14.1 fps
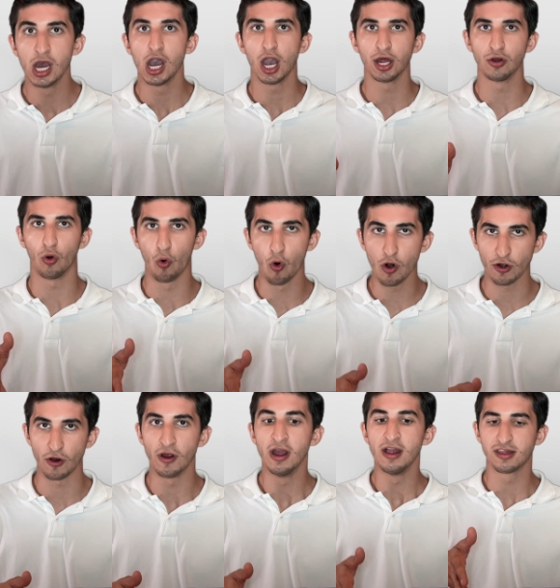in order
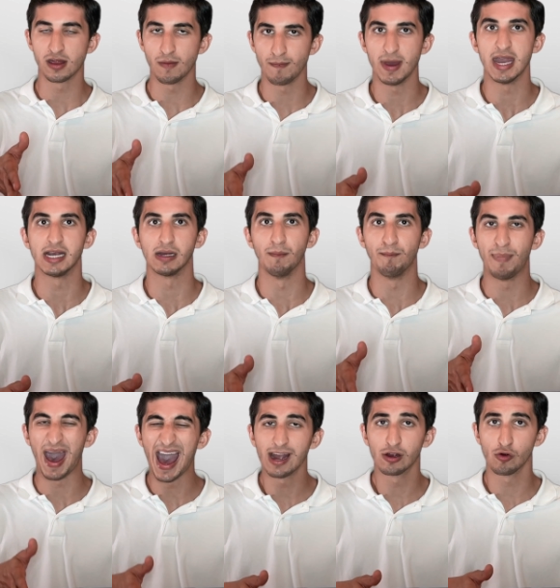to make
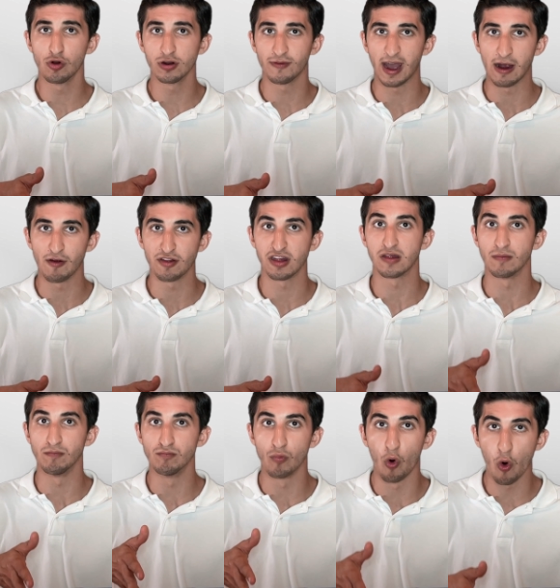bat coronaviruses
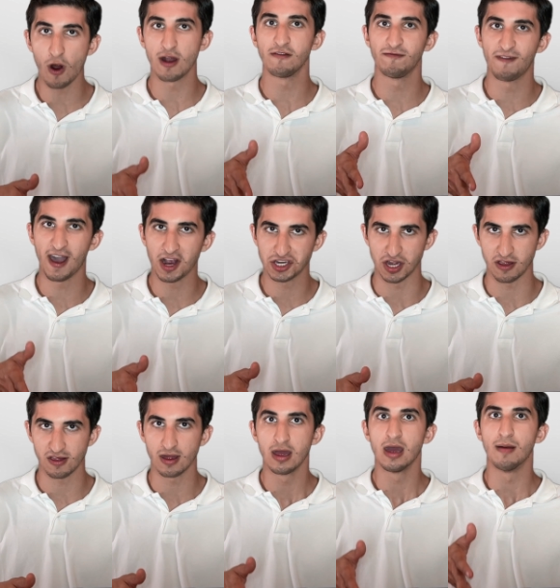more infectious,
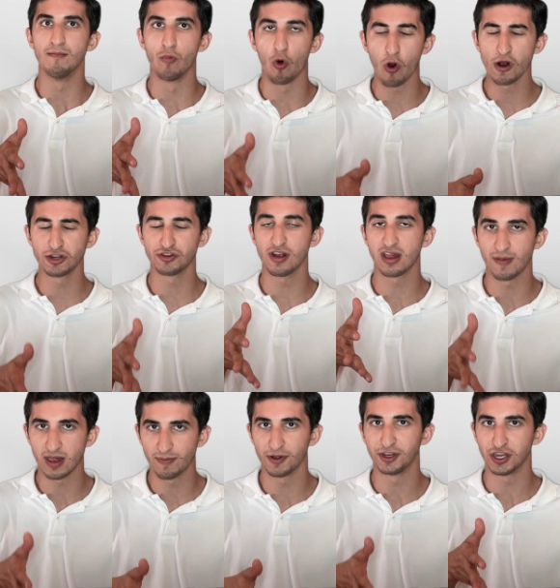more
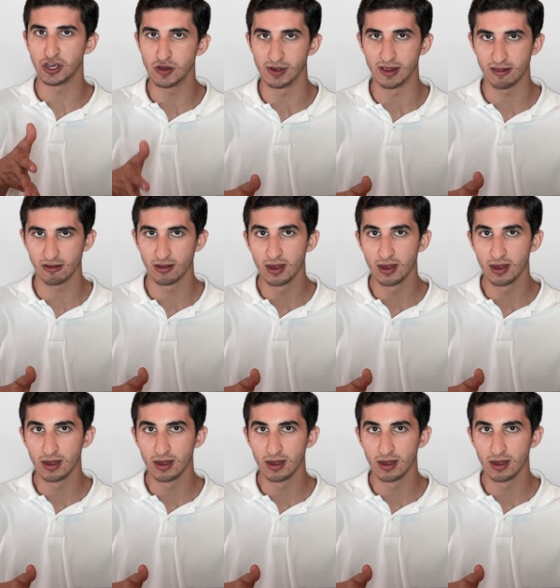transmissible to humans.